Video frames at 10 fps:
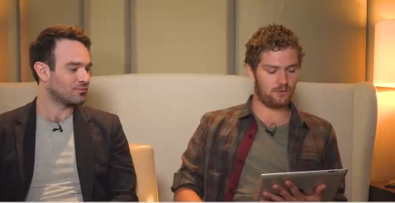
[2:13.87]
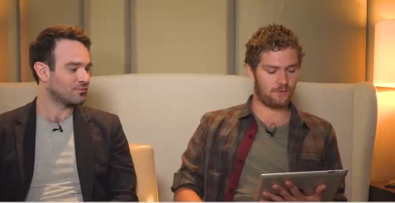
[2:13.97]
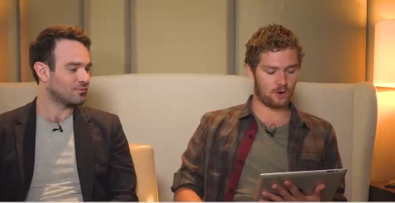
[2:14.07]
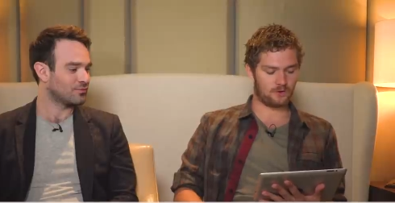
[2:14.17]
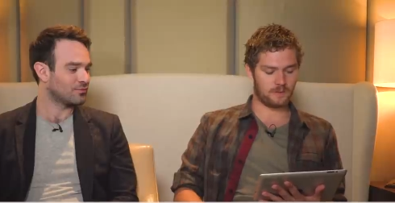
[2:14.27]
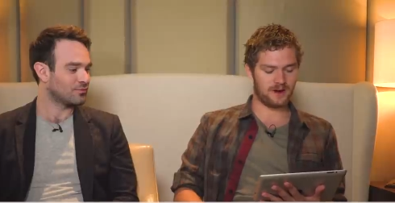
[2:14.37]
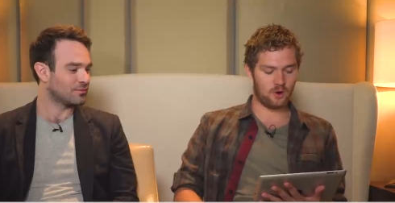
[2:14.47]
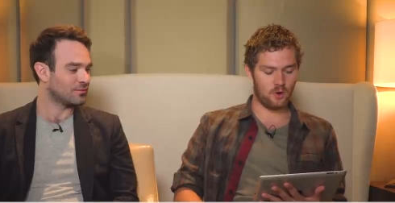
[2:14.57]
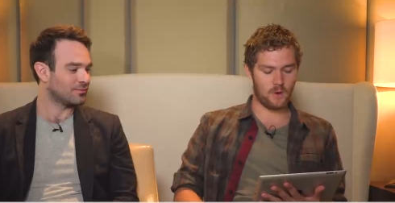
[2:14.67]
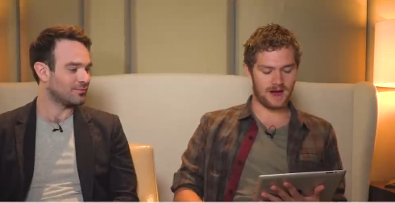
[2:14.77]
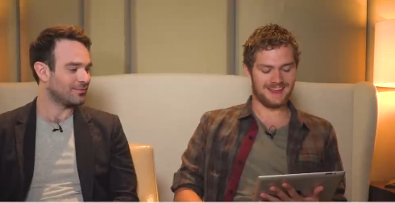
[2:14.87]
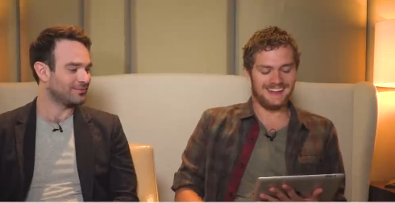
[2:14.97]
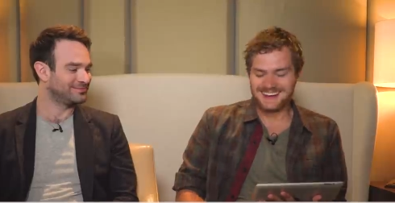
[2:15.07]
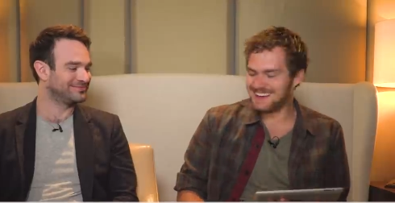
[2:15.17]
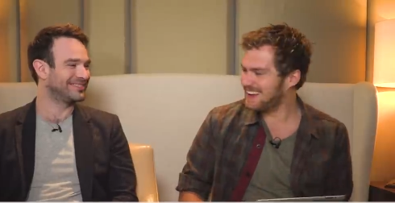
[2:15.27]
Speaker 1: all four of them in a
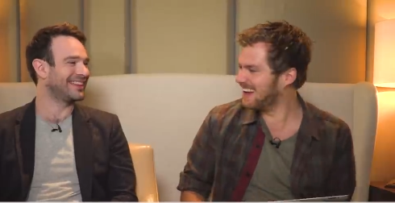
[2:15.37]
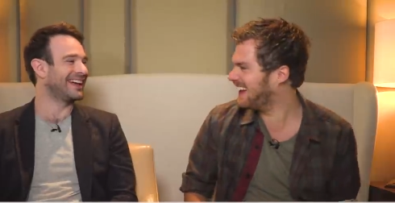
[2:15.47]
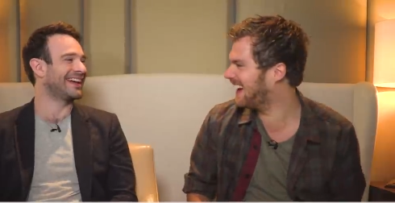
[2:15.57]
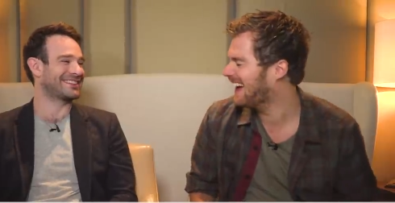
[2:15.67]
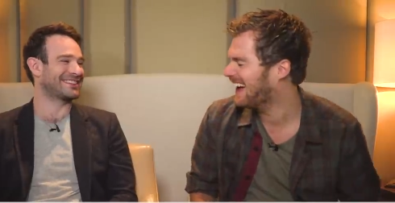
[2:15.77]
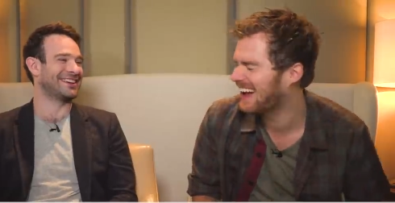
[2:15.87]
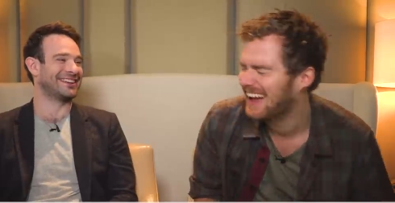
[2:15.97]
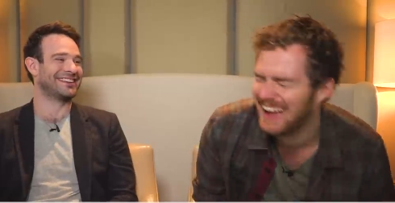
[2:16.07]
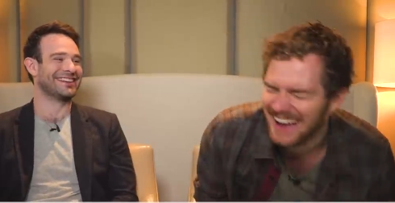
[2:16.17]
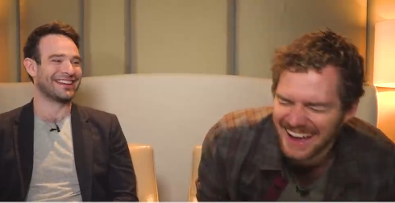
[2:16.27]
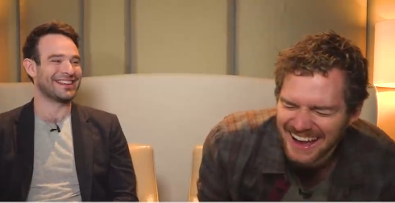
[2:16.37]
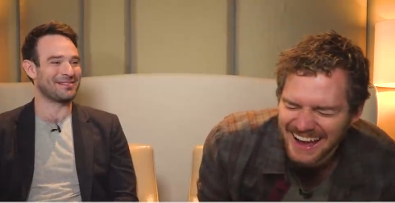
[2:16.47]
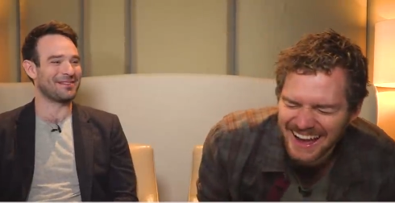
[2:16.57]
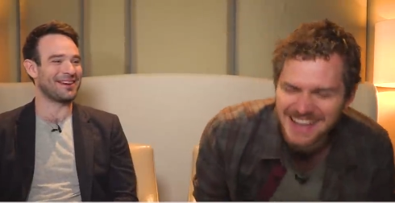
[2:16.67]
hallway. That's good. That's my